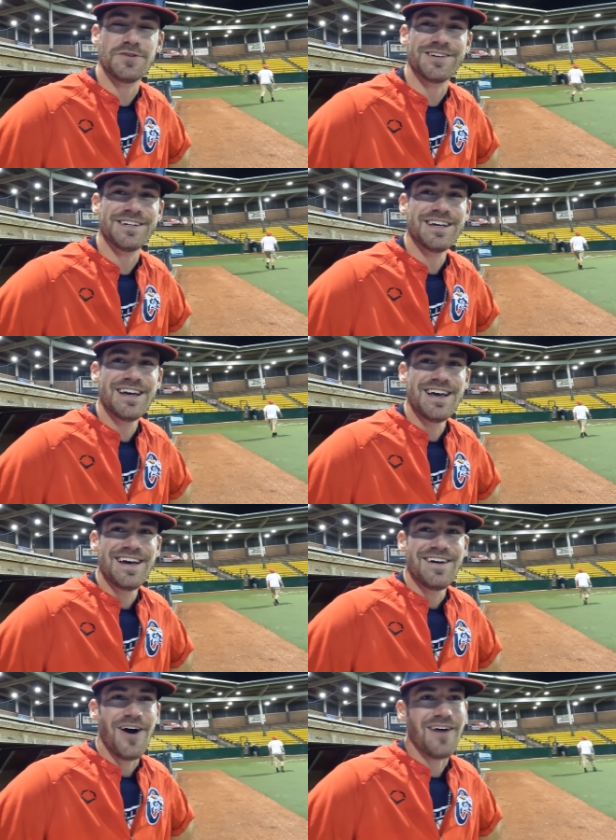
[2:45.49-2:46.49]
But
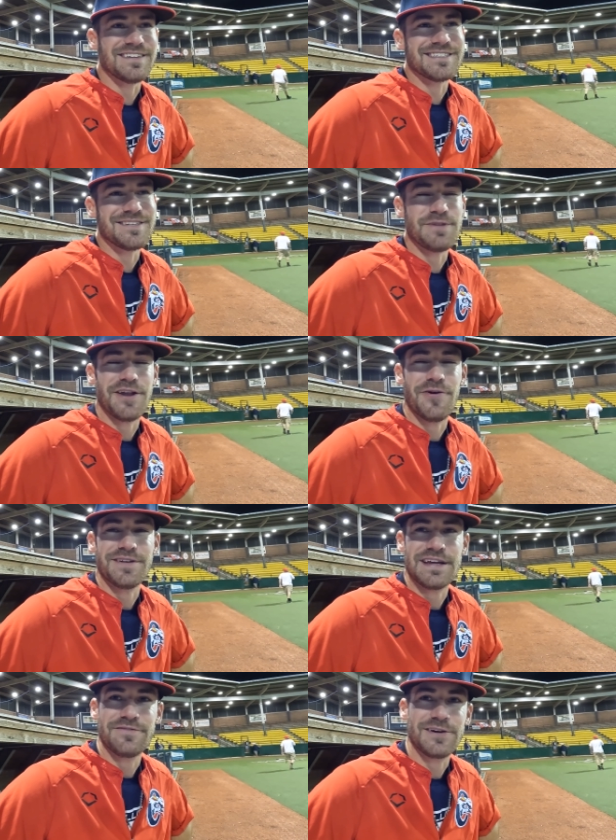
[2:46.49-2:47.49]
obviously me
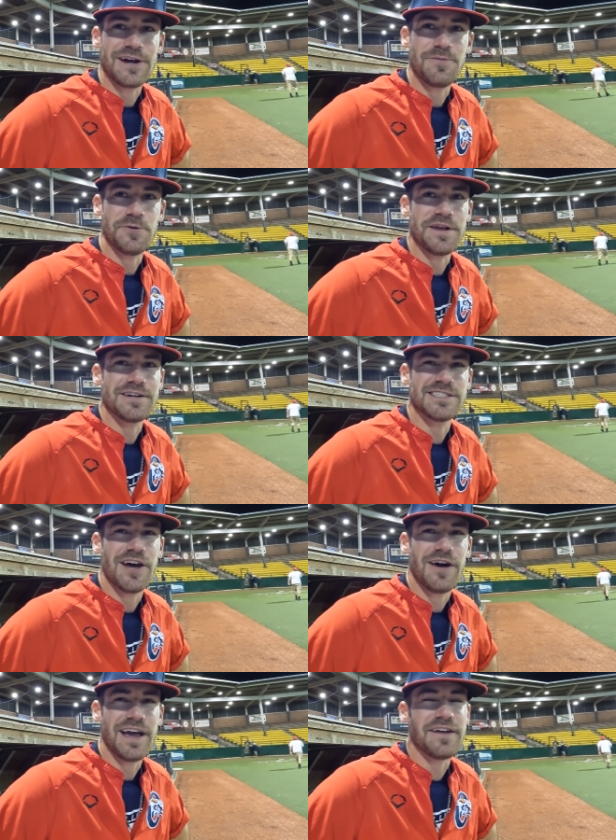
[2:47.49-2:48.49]
knowing Tim for a couple years
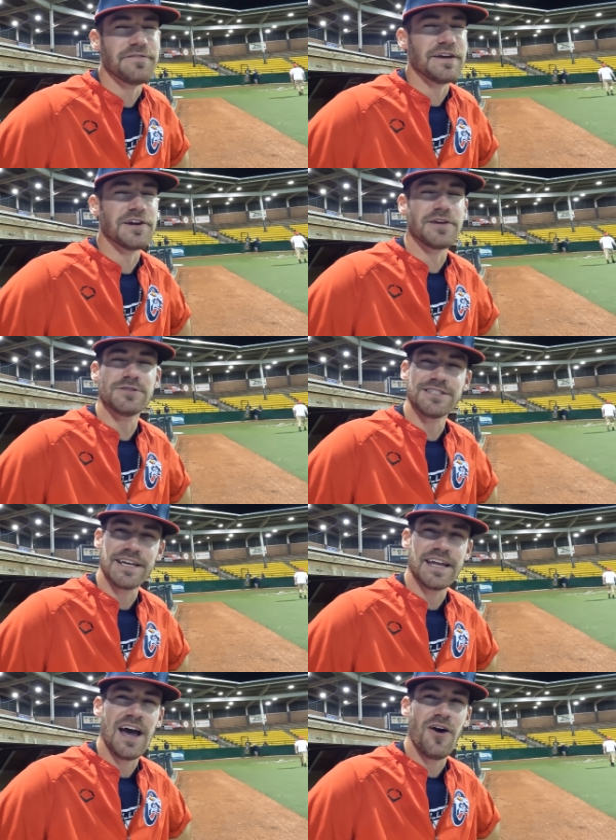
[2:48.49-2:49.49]
now, I kind of figured he would
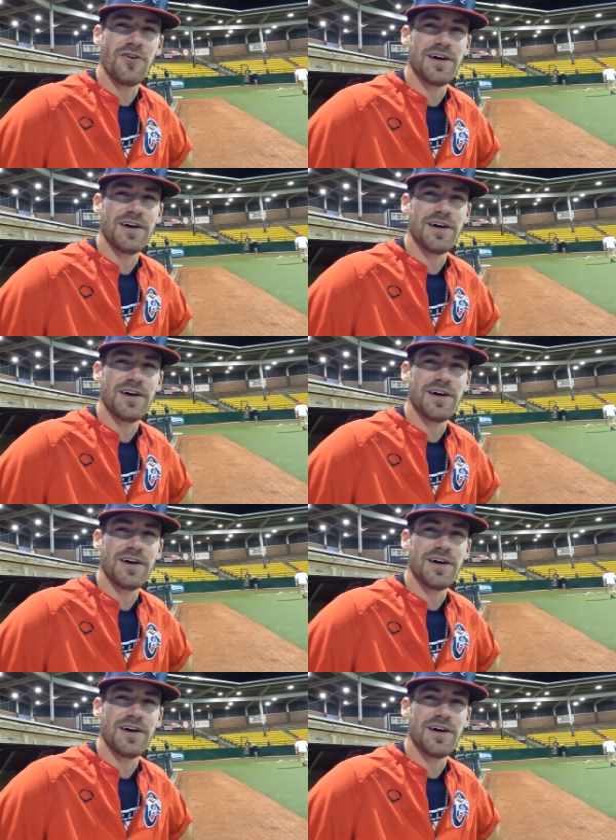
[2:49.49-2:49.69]
stick it out.